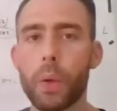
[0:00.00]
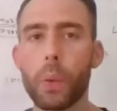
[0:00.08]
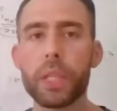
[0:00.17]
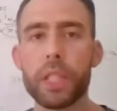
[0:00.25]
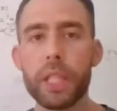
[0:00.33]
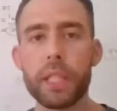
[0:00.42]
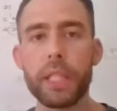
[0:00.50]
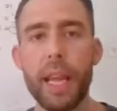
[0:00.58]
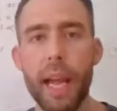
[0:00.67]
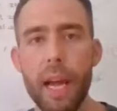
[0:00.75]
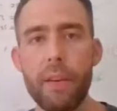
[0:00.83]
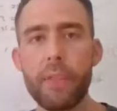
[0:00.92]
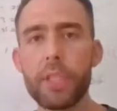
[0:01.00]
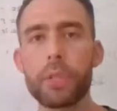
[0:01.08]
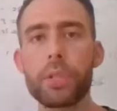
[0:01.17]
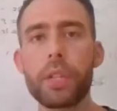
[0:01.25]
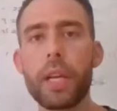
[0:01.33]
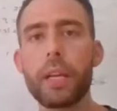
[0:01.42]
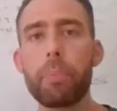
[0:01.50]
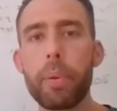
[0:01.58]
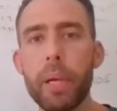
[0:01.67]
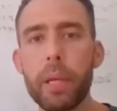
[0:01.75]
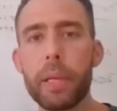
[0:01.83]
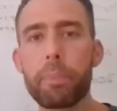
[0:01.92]
which is the average
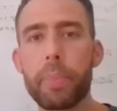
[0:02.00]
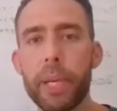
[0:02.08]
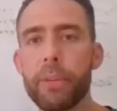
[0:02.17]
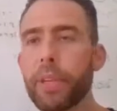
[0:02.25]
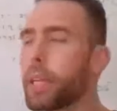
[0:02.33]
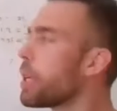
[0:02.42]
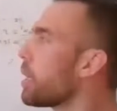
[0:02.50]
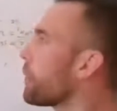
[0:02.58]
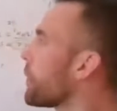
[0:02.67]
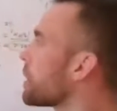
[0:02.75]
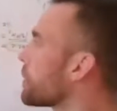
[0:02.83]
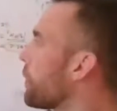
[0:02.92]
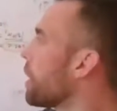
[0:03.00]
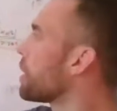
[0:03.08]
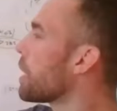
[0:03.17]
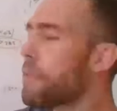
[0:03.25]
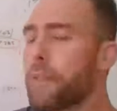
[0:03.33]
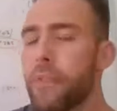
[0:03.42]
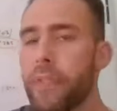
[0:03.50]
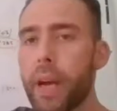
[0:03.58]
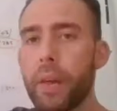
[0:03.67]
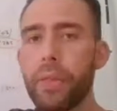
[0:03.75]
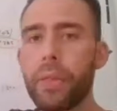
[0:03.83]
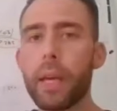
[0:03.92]
sustainability period of this fund, if
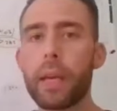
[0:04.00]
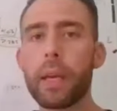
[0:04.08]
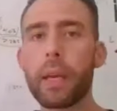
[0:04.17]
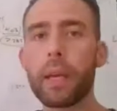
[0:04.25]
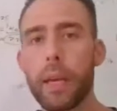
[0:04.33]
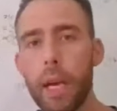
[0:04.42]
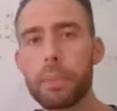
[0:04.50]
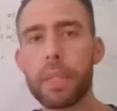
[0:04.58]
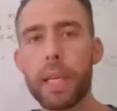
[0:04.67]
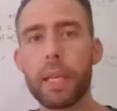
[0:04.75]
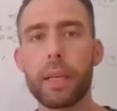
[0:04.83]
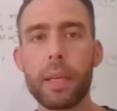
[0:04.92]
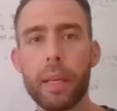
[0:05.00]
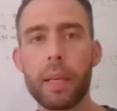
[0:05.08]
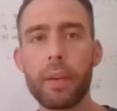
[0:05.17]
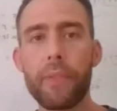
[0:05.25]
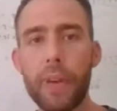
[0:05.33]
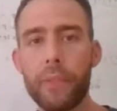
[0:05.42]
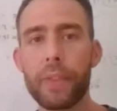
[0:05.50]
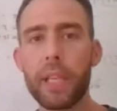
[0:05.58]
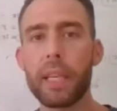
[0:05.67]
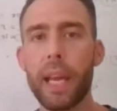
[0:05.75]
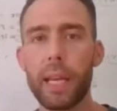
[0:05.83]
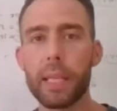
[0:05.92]
nothing comes in, 50
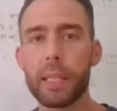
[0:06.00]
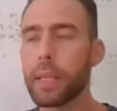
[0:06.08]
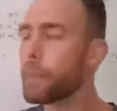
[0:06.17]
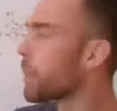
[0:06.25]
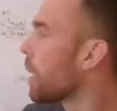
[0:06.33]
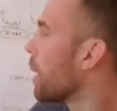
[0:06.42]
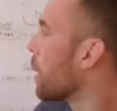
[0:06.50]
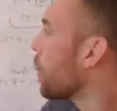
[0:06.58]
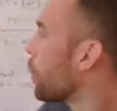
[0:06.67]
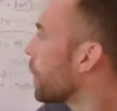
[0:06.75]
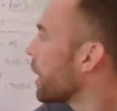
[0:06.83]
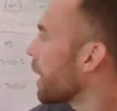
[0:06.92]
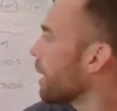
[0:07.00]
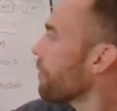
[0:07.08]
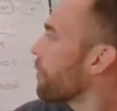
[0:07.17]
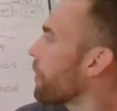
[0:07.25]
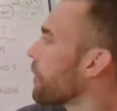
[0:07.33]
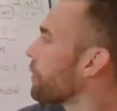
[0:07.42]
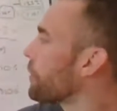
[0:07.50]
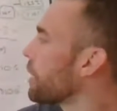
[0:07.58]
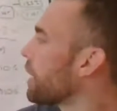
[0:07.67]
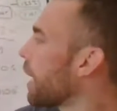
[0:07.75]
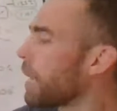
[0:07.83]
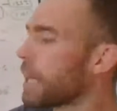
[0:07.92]
days. Within 50
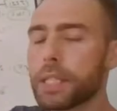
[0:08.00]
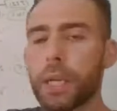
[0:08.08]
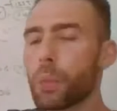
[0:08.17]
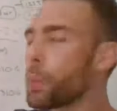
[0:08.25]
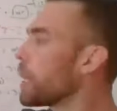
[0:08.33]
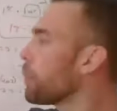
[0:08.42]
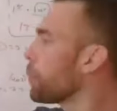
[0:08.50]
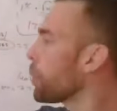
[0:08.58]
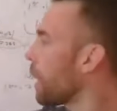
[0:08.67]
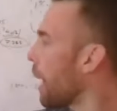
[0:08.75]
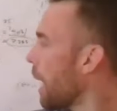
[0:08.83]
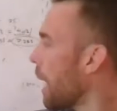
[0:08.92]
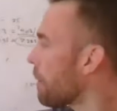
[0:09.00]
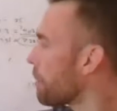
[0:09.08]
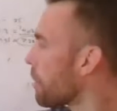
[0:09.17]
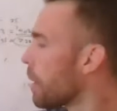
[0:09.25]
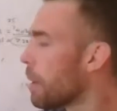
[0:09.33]
days, we will have